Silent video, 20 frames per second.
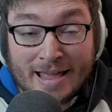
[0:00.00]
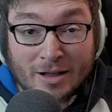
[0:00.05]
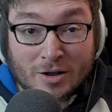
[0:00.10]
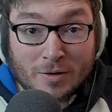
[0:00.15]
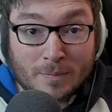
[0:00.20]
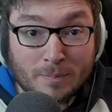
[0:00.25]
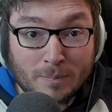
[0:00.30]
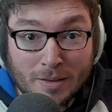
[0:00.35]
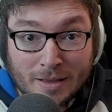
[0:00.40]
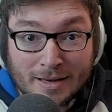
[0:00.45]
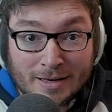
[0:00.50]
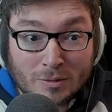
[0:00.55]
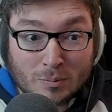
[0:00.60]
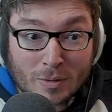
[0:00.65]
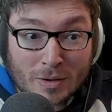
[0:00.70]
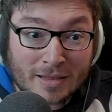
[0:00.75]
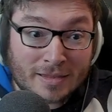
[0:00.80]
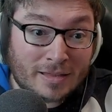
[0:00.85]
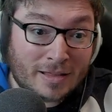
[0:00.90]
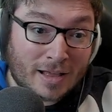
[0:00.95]
combined
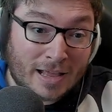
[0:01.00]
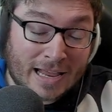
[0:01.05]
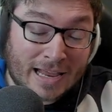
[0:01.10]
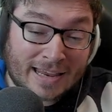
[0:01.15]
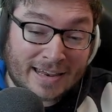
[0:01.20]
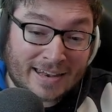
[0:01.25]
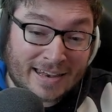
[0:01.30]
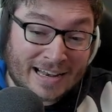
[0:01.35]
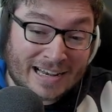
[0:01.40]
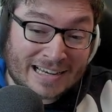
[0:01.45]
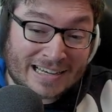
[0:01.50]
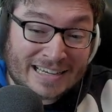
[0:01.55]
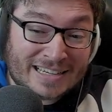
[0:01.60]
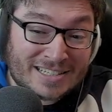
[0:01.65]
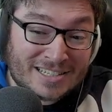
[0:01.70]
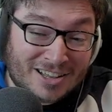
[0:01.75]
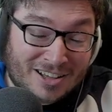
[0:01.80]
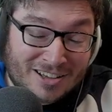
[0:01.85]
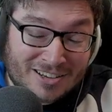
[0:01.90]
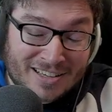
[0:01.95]
where an
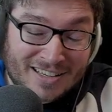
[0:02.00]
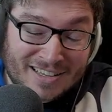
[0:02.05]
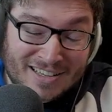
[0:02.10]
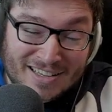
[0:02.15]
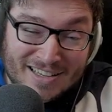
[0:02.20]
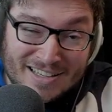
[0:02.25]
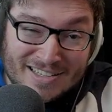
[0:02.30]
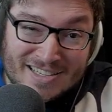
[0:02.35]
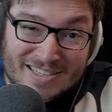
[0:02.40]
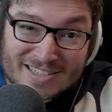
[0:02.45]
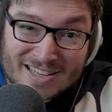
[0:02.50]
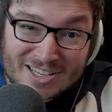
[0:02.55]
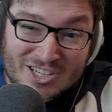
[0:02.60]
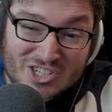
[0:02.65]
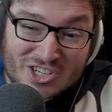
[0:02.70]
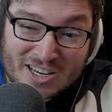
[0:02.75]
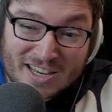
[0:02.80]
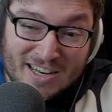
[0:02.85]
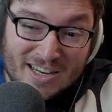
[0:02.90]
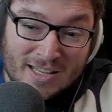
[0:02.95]
elite target is
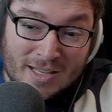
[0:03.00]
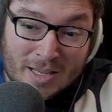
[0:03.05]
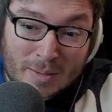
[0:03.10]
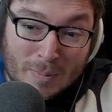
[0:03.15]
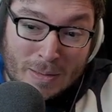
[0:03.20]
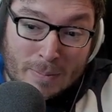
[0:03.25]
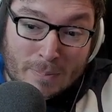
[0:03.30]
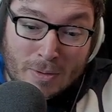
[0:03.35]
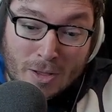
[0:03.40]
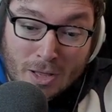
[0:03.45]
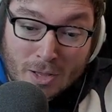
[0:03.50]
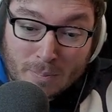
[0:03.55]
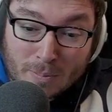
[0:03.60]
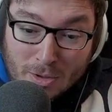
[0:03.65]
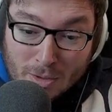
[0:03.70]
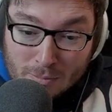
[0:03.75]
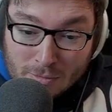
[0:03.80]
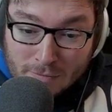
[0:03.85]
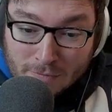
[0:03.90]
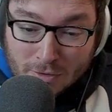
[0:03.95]
essentially going to be
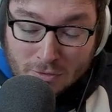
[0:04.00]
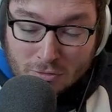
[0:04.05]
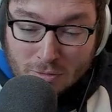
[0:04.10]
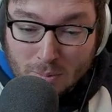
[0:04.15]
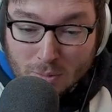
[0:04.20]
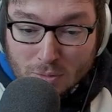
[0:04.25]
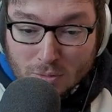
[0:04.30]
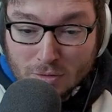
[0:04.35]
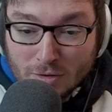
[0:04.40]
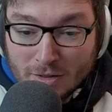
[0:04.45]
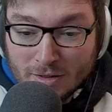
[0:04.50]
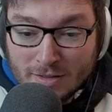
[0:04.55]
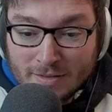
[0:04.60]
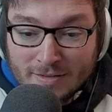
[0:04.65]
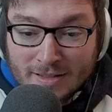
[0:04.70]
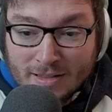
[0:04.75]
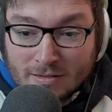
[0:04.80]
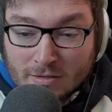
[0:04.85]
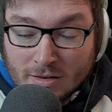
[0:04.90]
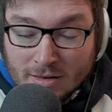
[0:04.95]
perma vulnerable,
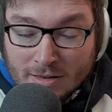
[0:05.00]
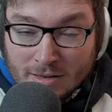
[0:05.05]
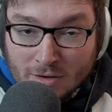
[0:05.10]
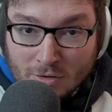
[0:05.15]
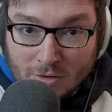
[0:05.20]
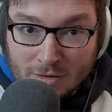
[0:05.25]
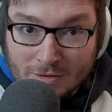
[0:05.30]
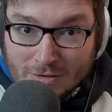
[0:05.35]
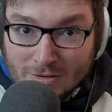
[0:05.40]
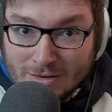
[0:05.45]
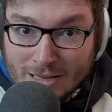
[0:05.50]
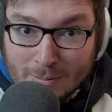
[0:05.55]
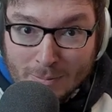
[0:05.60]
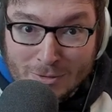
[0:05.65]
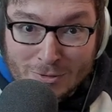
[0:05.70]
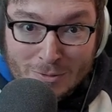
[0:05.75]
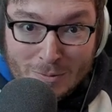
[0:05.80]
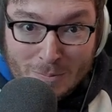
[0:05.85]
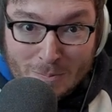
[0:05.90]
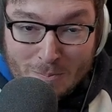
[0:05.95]
that's going to increase your
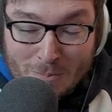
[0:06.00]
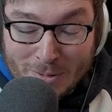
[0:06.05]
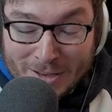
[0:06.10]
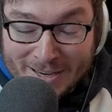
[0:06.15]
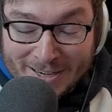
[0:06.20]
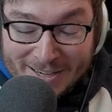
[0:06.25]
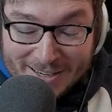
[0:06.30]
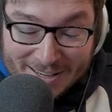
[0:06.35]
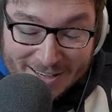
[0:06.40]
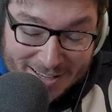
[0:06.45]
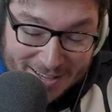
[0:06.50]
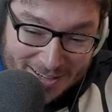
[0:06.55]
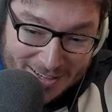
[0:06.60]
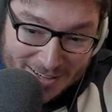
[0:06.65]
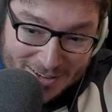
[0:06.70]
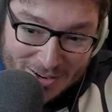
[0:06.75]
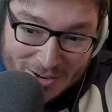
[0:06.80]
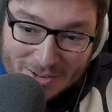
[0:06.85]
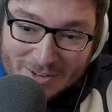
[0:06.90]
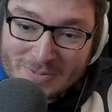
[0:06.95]
damage by a
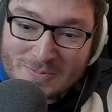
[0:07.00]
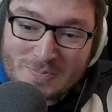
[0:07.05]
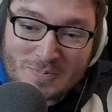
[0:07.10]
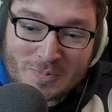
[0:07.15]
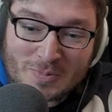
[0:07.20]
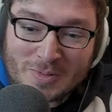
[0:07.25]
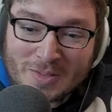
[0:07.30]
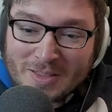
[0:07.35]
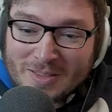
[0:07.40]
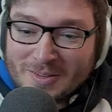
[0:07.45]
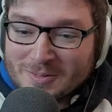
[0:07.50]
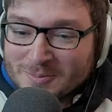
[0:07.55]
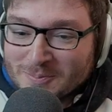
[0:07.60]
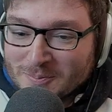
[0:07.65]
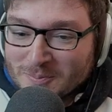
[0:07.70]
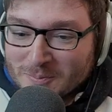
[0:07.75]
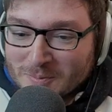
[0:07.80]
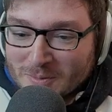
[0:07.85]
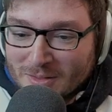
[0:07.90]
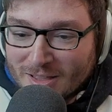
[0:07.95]
lot.
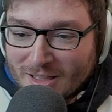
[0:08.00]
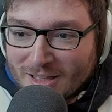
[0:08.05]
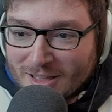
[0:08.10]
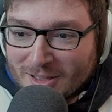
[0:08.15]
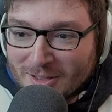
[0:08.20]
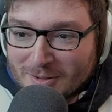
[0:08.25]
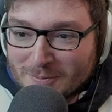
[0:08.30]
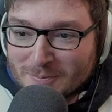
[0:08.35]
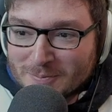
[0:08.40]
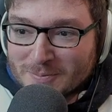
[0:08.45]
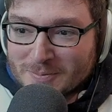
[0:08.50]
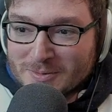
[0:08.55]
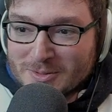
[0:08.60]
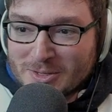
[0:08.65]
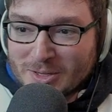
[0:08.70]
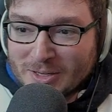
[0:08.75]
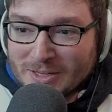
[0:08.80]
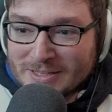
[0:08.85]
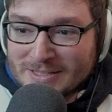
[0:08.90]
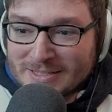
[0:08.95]

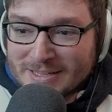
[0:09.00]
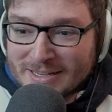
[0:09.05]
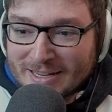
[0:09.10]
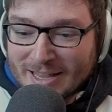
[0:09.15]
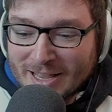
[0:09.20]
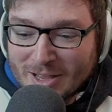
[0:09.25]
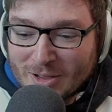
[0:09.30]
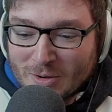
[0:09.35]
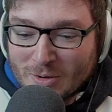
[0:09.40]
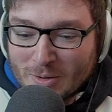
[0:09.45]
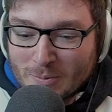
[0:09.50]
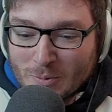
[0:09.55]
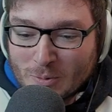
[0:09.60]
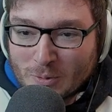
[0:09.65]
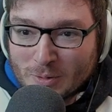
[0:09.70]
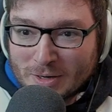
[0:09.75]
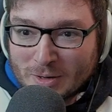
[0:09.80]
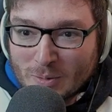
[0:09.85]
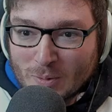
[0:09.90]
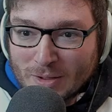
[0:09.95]
So you can see how I'm
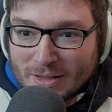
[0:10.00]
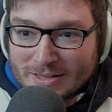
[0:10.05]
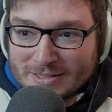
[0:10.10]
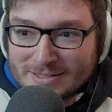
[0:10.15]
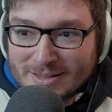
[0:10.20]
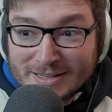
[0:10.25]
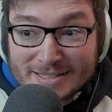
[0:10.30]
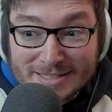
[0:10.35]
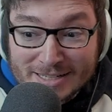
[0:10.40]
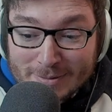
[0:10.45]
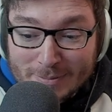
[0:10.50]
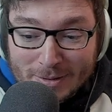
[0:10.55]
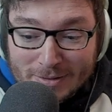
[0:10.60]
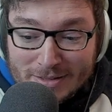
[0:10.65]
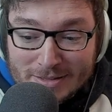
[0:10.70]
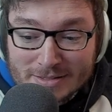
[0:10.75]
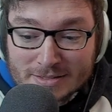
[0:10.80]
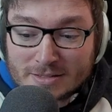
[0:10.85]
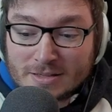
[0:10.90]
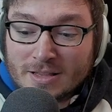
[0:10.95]
already quite excited about
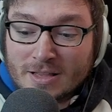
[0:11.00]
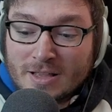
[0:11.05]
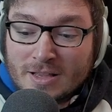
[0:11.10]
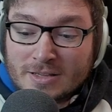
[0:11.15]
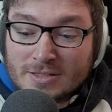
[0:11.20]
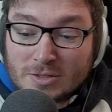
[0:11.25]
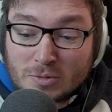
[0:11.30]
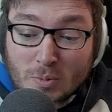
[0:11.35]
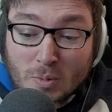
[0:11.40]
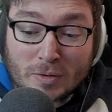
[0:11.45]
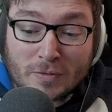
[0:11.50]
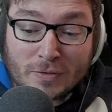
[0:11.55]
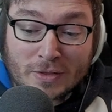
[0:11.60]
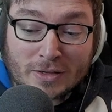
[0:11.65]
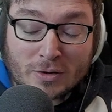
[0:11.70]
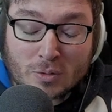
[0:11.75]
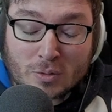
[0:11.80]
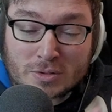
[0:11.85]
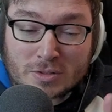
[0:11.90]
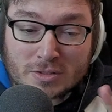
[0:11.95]
this. So one
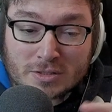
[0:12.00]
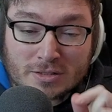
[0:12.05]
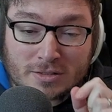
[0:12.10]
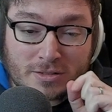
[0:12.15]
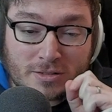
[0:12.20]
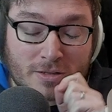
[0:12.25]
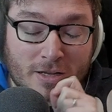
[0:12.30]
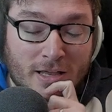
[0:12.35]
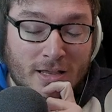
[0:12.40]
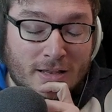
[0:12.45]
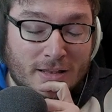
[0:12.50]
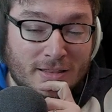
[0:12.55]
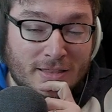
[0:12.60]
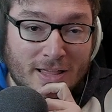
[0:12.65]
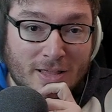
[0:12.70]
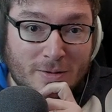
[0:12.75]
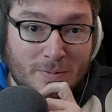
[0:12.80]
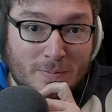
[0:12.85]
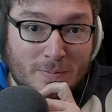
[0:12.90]
thing also that